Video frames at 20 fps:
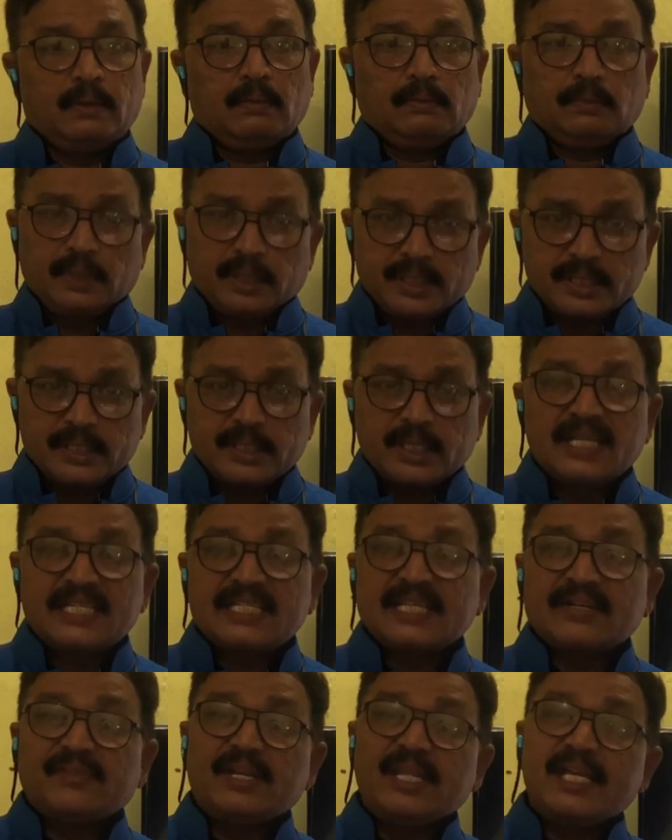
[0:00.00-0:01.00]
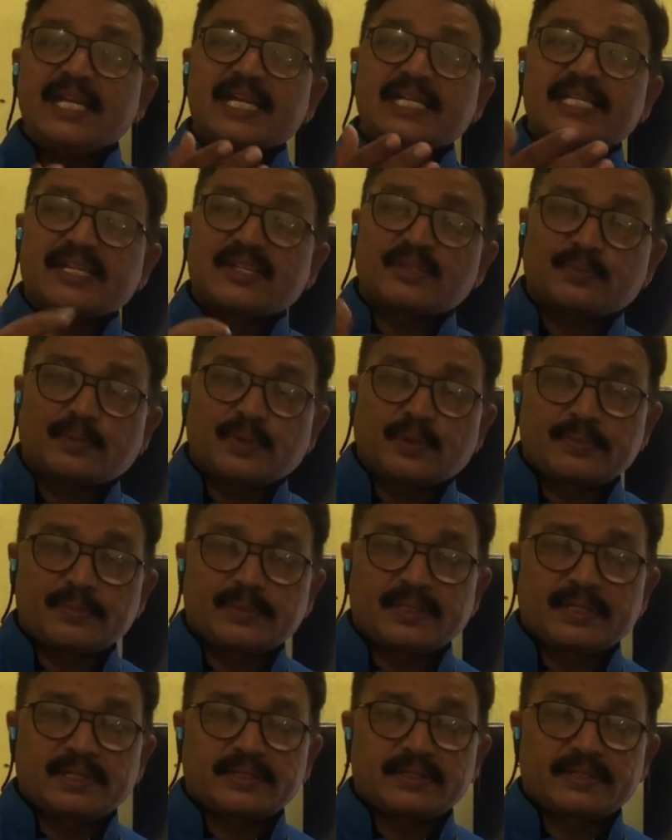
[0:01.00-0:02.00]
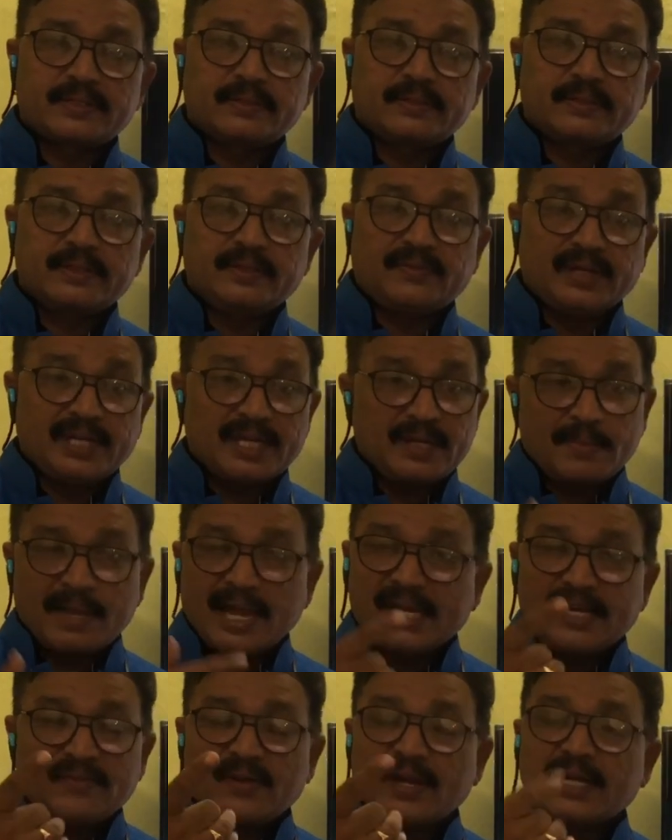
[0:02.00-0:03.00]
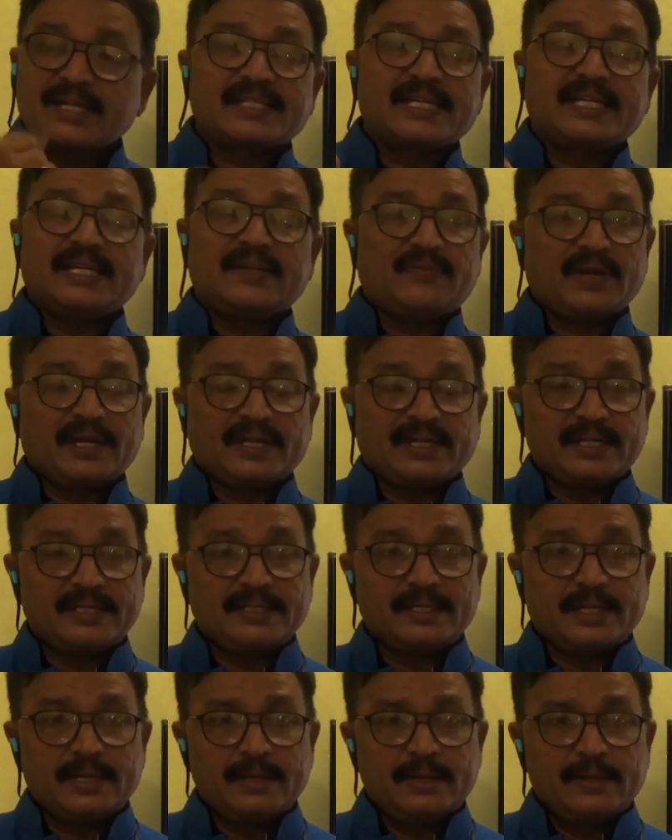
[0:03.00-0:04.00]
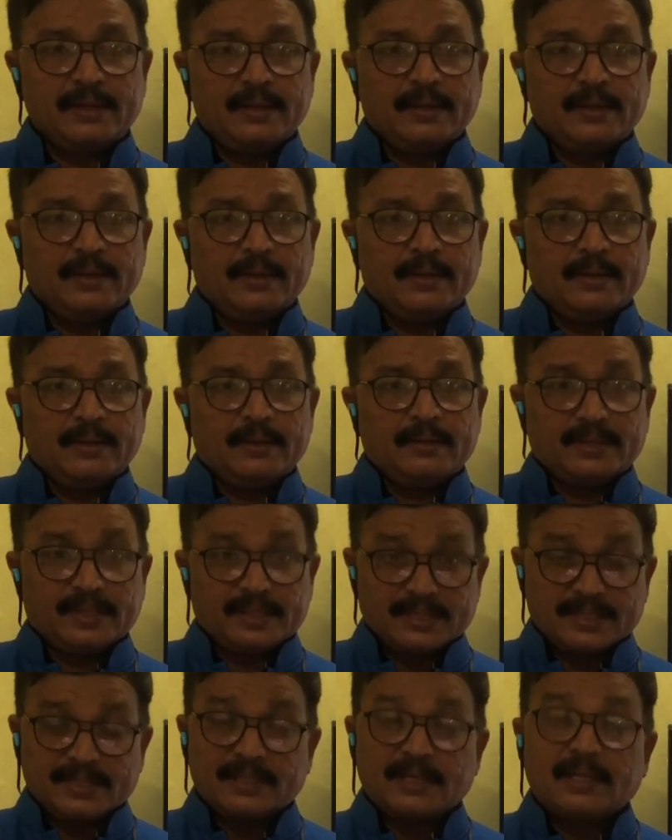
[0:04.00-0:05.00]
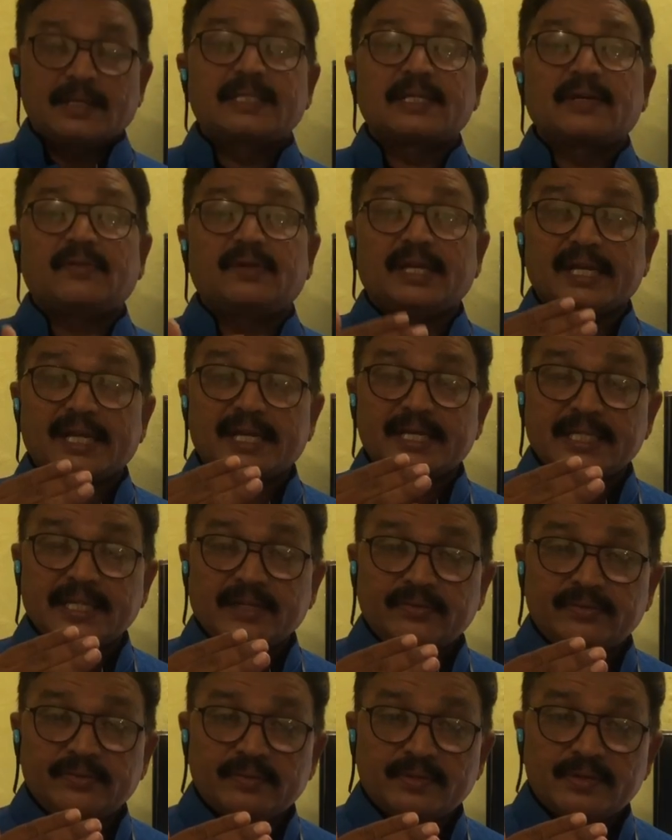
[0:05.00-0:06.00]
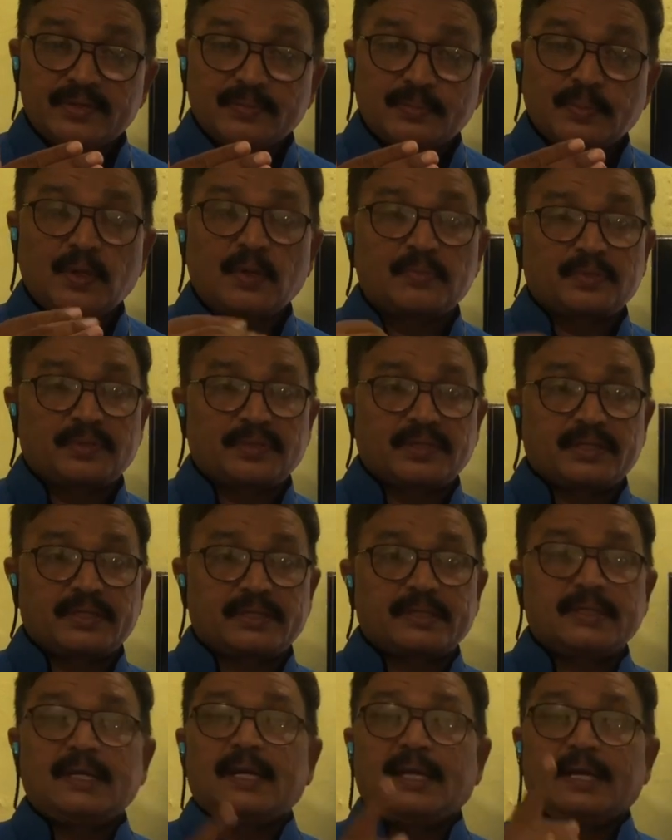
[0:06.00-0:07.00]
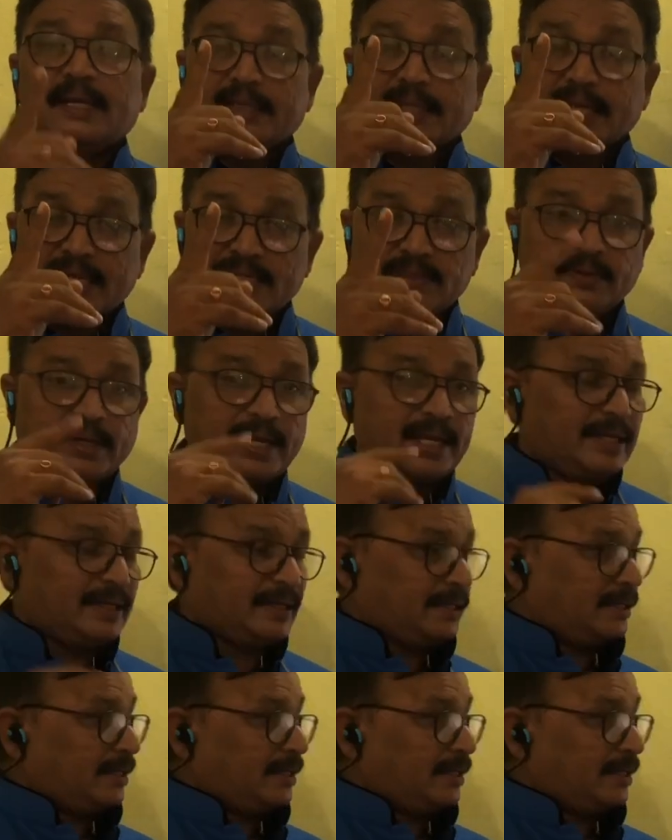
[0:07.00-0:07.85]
there is a chance of leakage of sperm cells. If any manufacturing defect is there is a chance of leakage of sperm cells. That's why